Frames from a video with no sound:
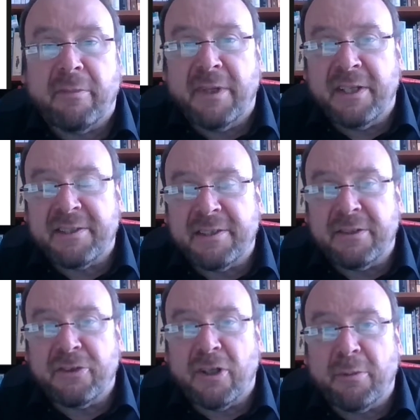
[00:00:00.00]
it's
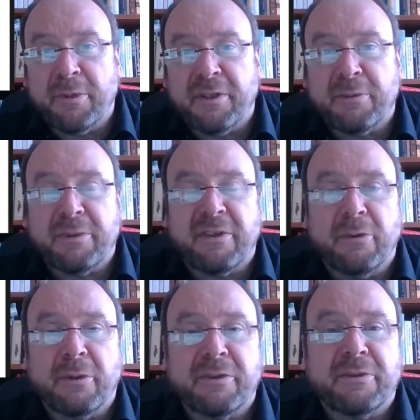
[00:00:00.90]
determined with a
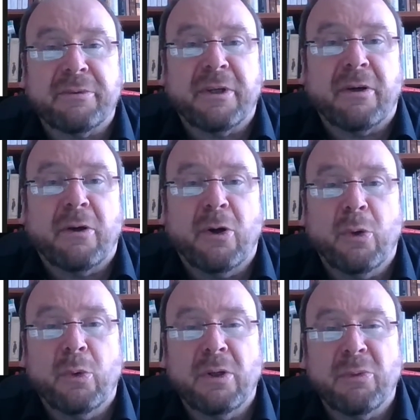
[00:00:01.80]
look to your
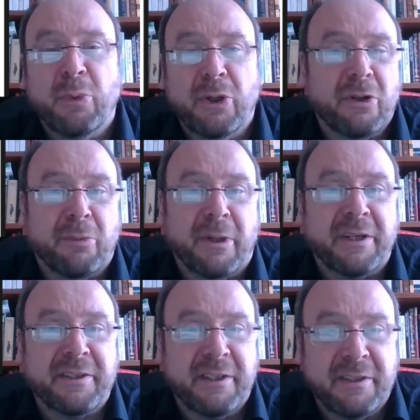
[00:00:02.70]
whole
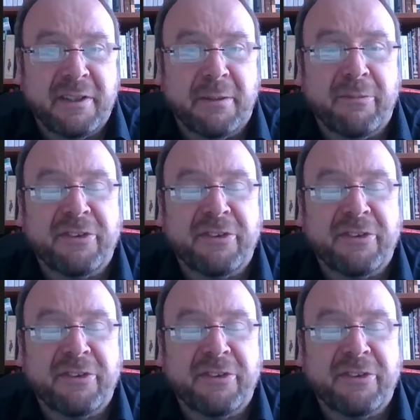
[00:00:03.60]
worldwide income.